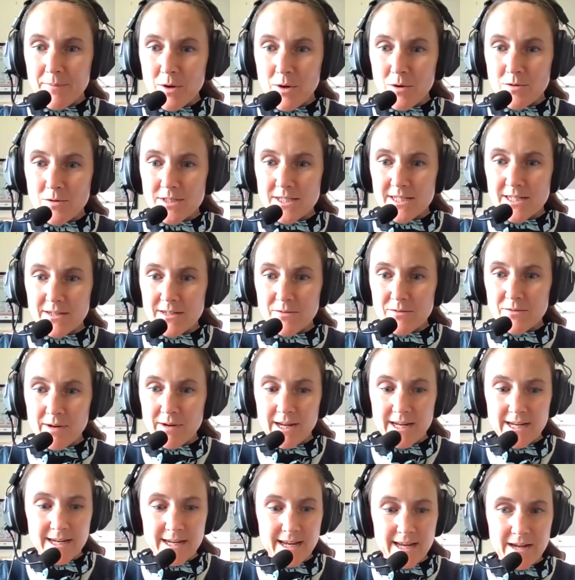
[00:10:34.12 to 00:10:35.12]
posting
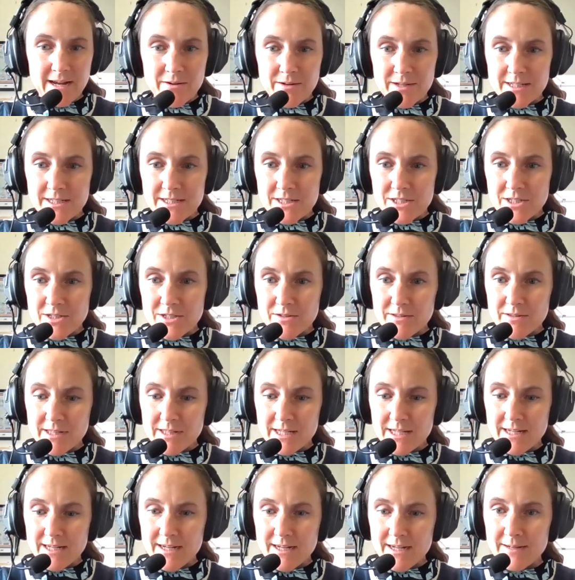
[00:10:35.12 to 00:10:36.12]
right now into
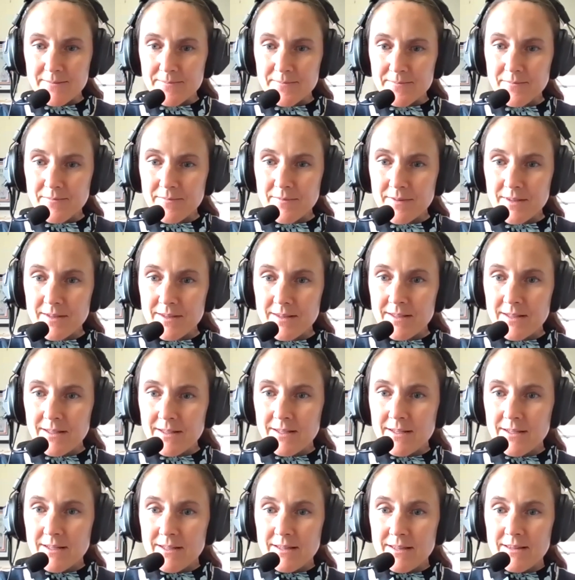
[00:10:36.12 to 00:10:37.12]
the
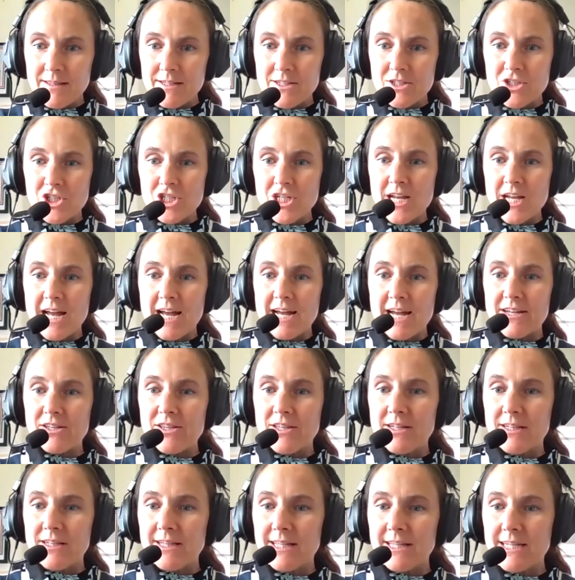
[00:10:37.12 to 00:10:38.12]
chat
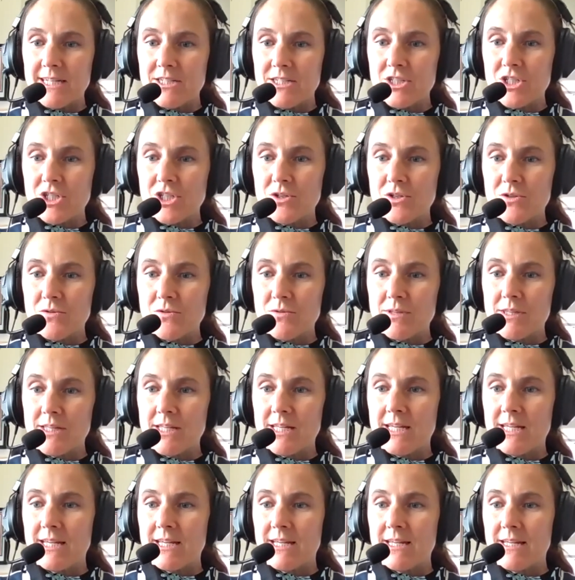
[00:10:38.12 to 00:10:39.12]
the link to
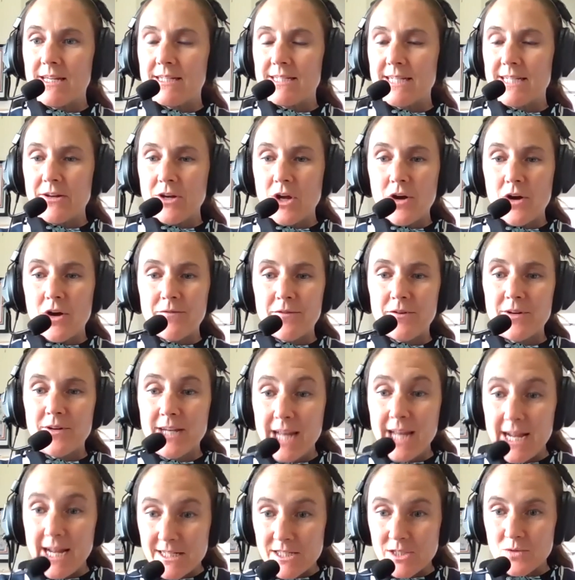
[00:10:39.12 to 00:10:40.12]
the town hall for
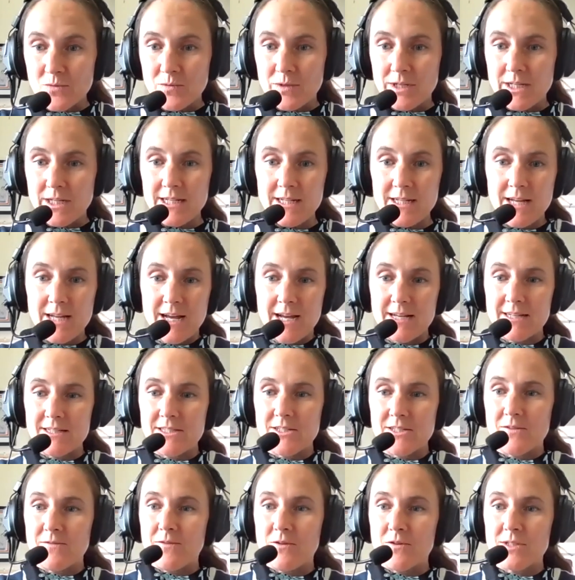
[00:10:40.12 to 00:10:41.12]
next week,
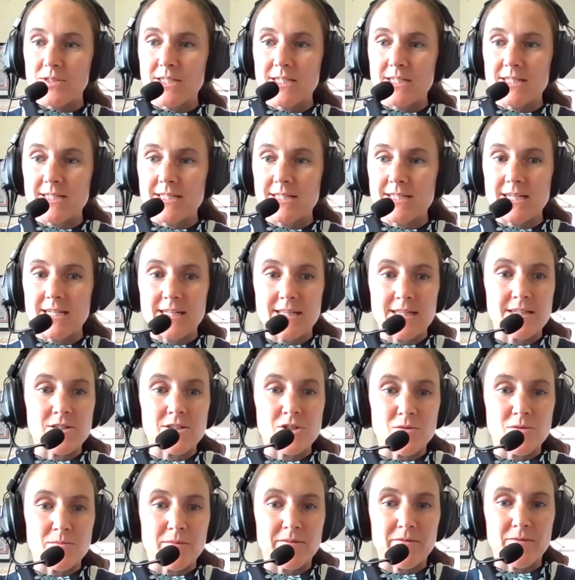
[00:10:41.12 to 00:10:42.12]
so folks can see the
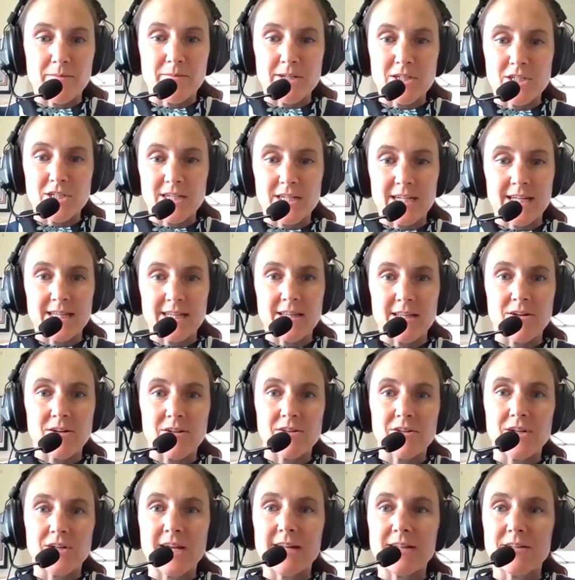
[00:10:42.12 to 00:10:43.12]
Zoom information and get that on
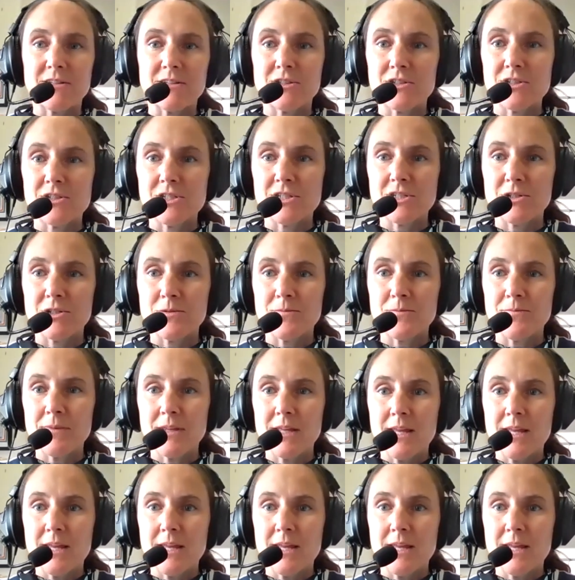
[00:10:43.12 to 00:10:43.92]
their calendars too.